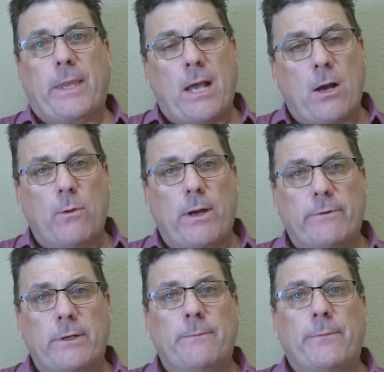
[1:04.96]

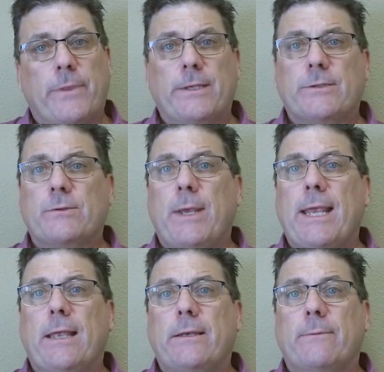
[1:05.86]
However, this may
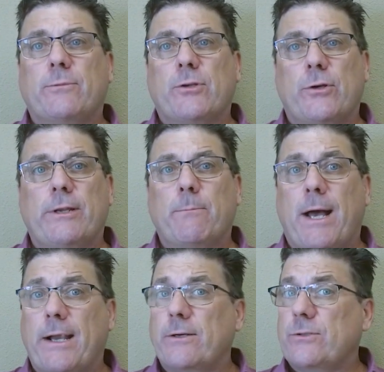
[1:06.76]
end up turning
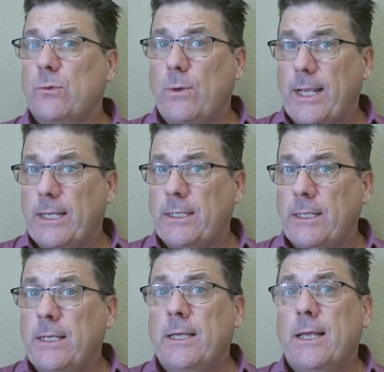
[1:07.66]
buyers away
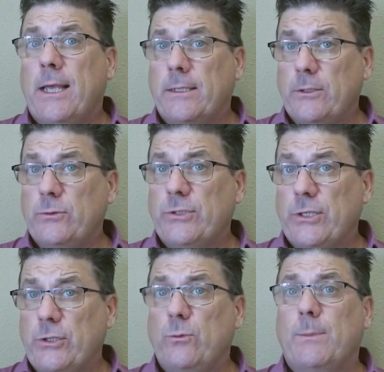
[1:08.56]
and losing
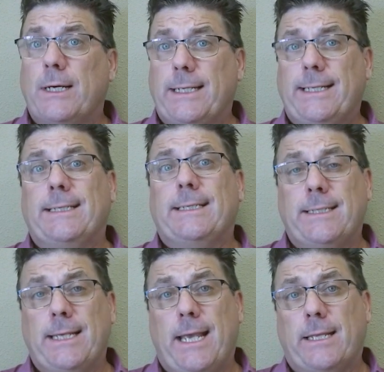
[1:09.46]
you money in
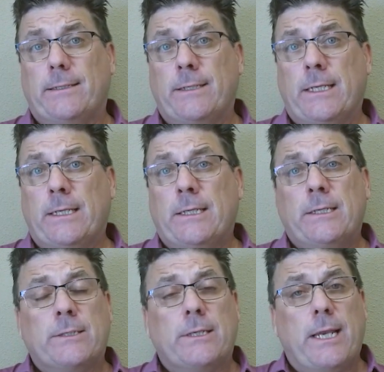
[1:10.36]
the end.
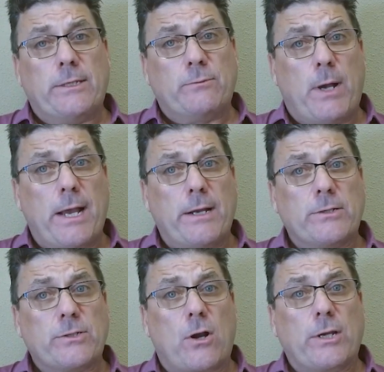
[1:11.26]
Today's
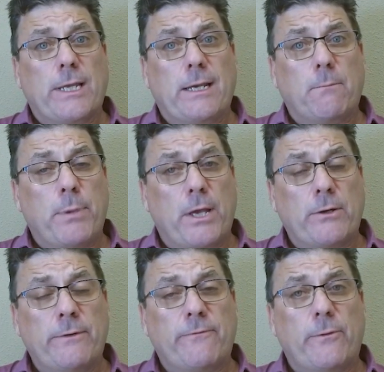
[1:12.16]
buyers are getting
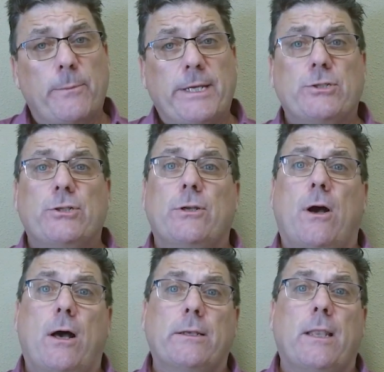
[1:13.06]
better information
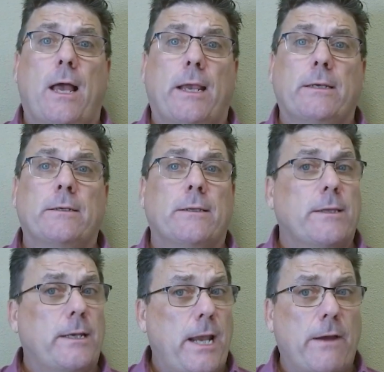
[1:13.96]
online
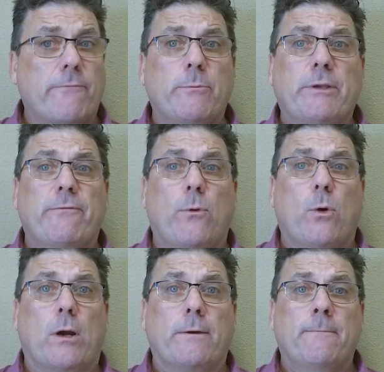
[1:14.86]
than ever
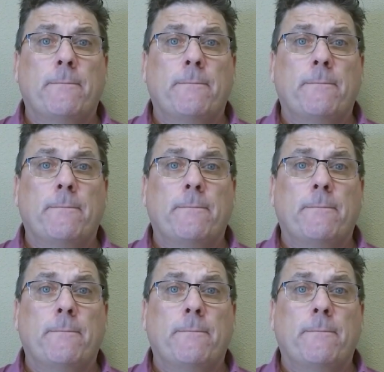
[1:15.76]
before,